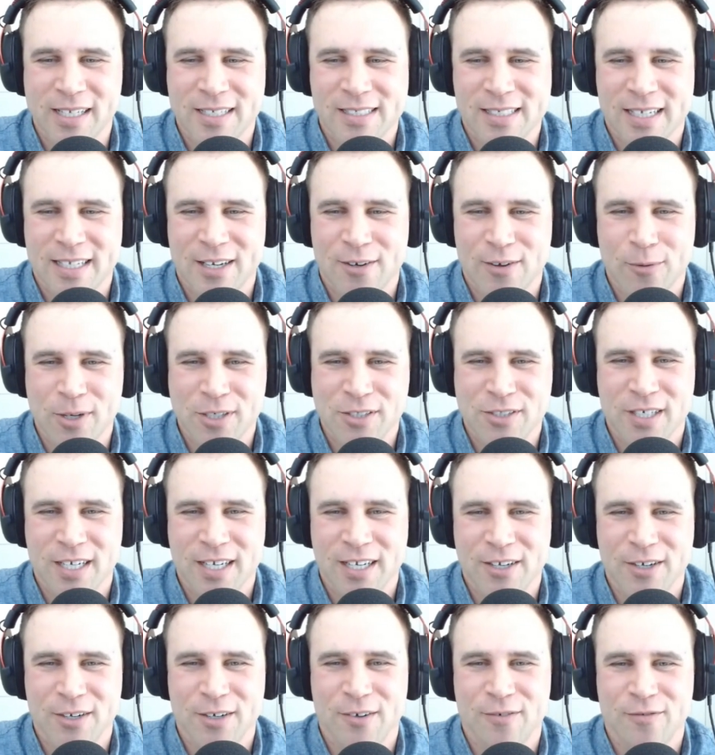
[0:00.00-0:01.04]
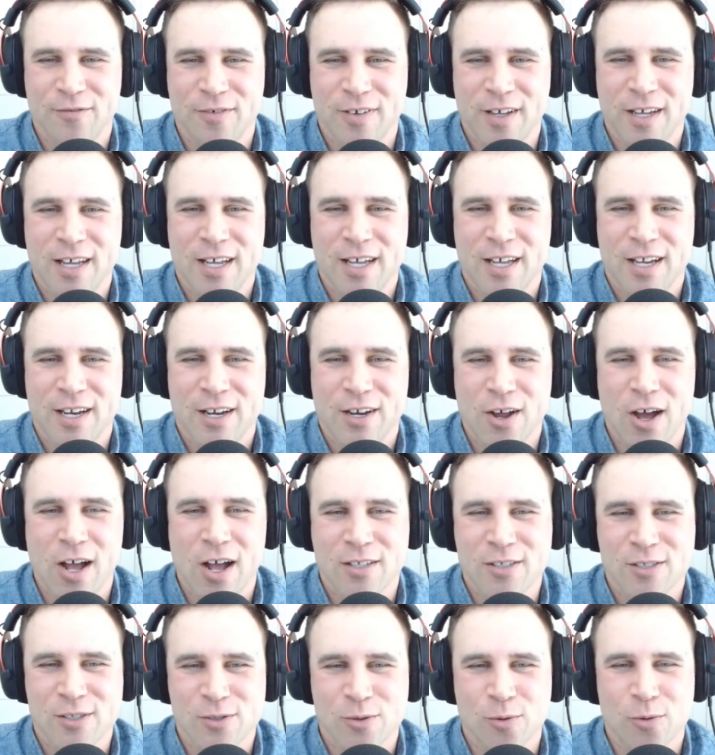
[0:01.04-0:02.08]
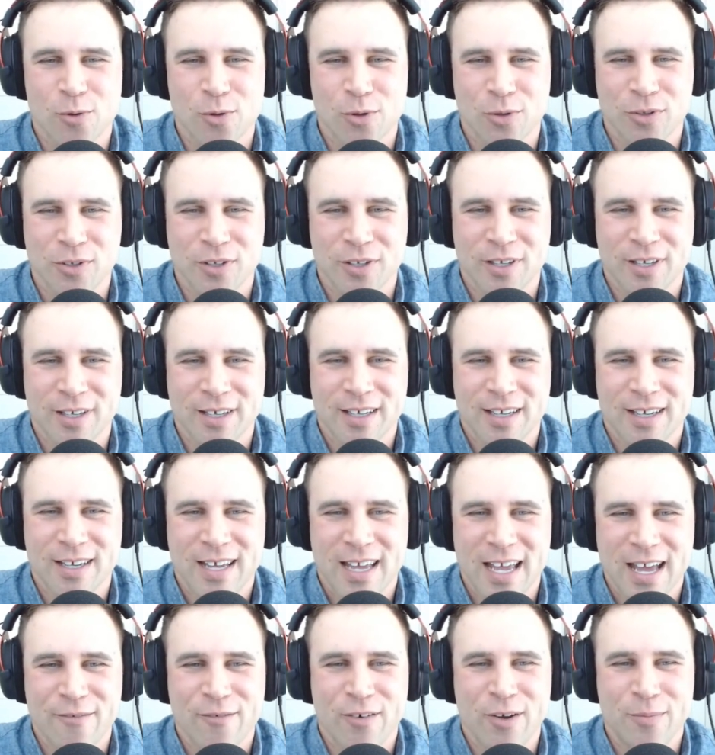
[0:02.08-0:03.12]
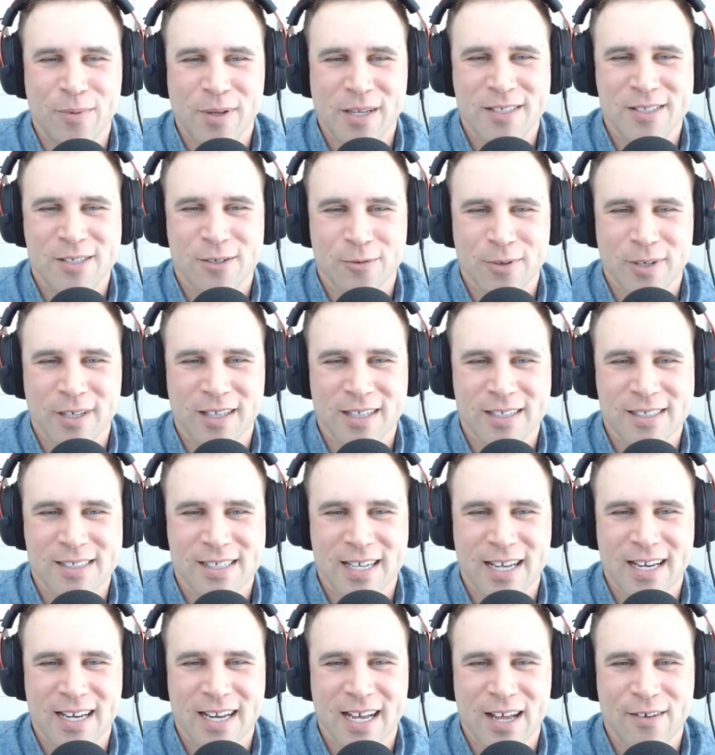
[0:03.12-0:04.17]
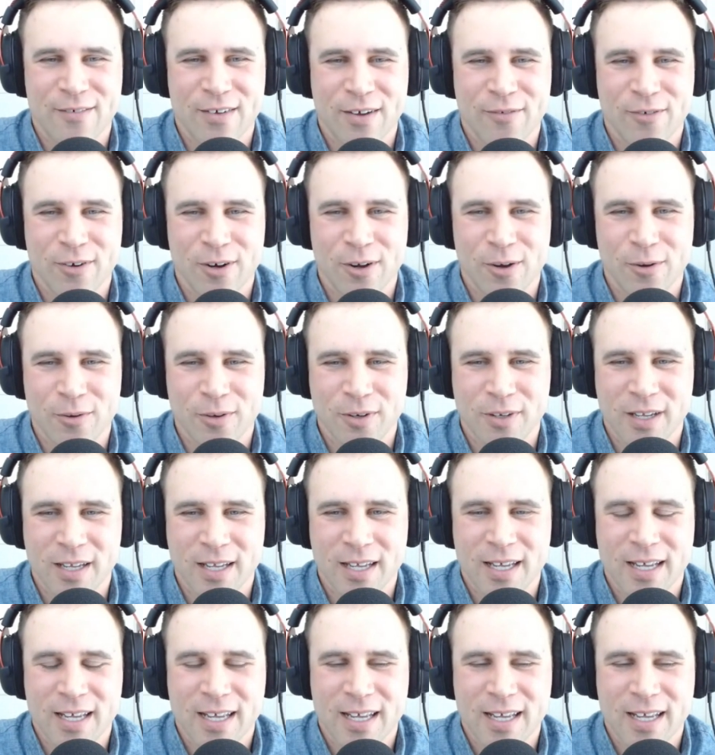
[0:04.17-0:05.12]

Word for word: He said, I wish I could have not sold every piece of real estate I've ever owned.